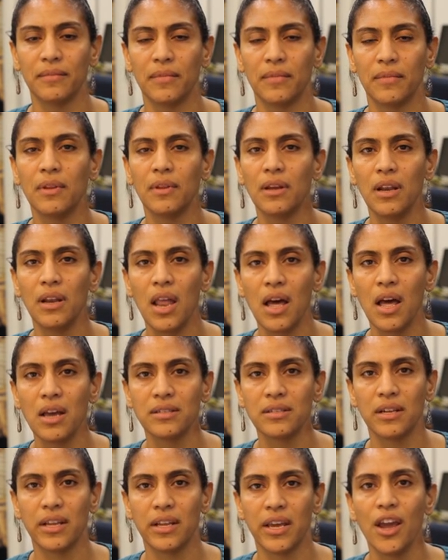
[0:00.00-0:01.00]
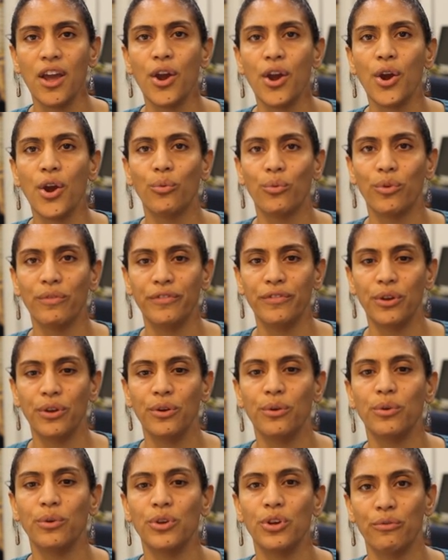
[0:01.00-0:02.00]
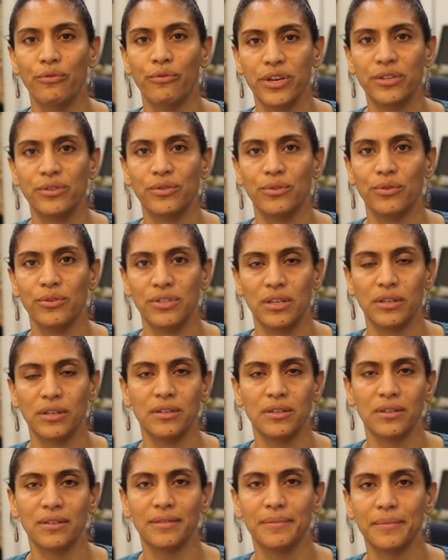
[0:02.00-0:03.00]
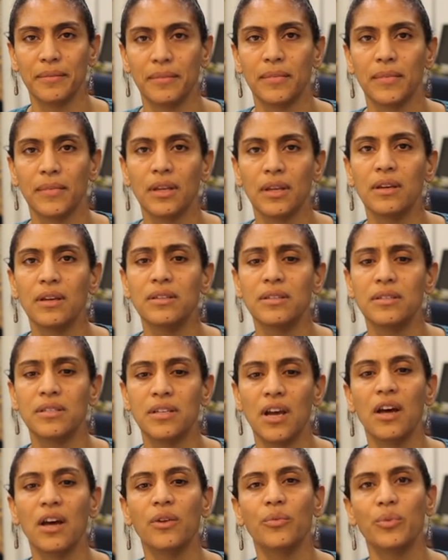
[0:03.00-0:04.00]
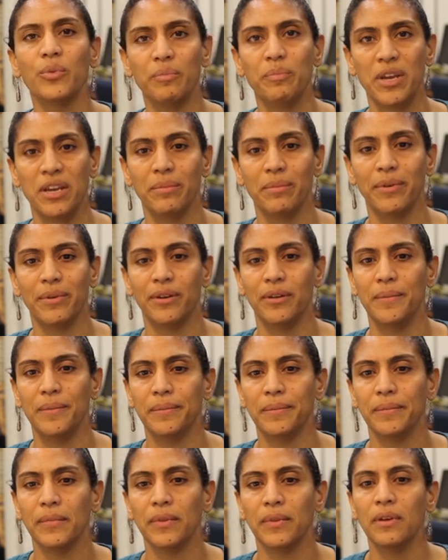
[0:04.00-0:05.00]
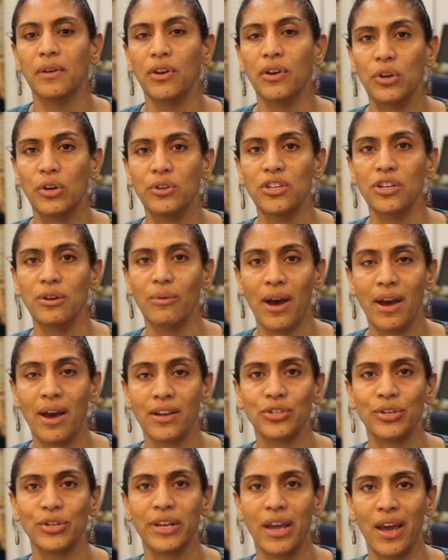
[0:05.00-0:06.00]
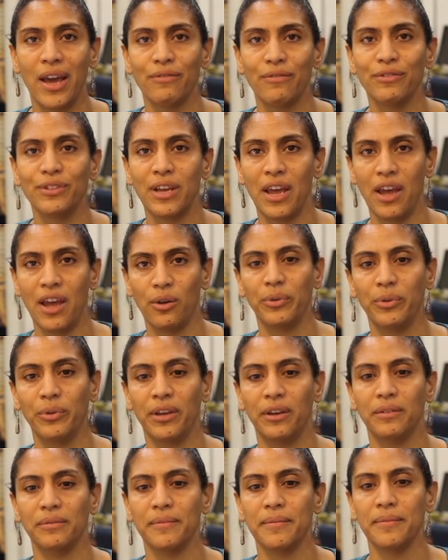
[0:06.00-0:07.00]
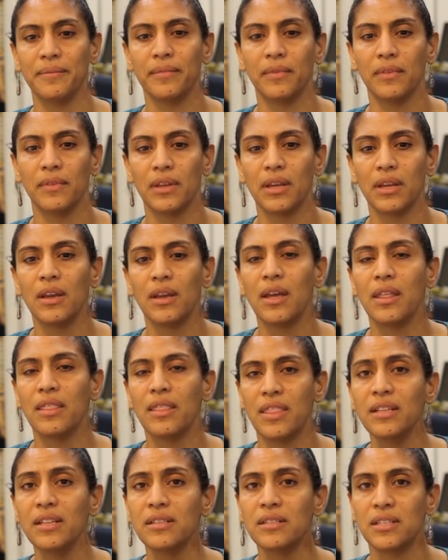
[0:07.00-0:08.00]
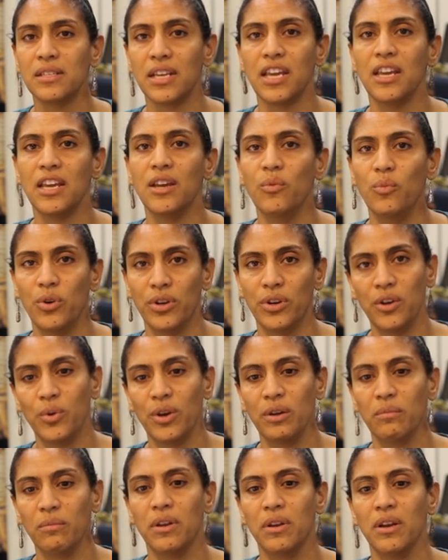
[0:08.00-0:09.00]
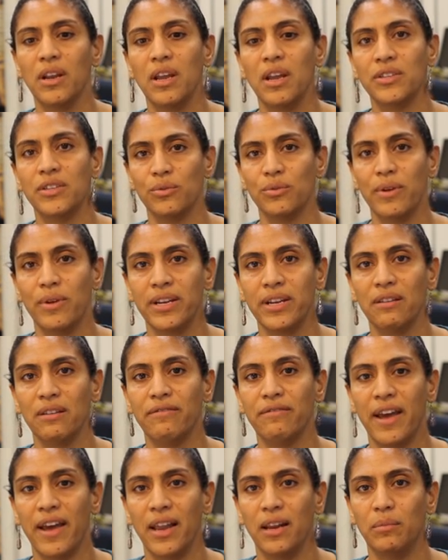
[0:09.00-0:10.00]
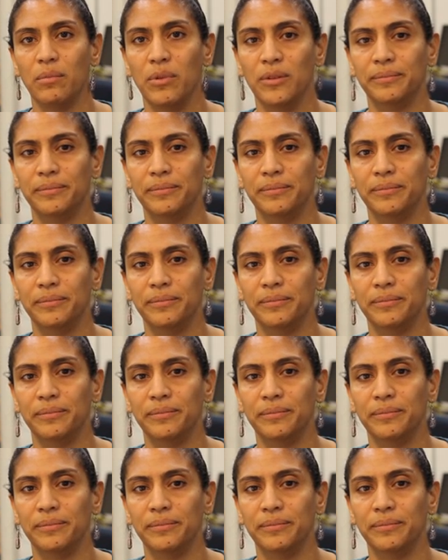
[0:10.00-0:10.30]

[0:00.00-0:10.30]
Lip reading: Lastly, review your resources. Start with the people. Who do you actually have to help you? Then see what equipment is already available.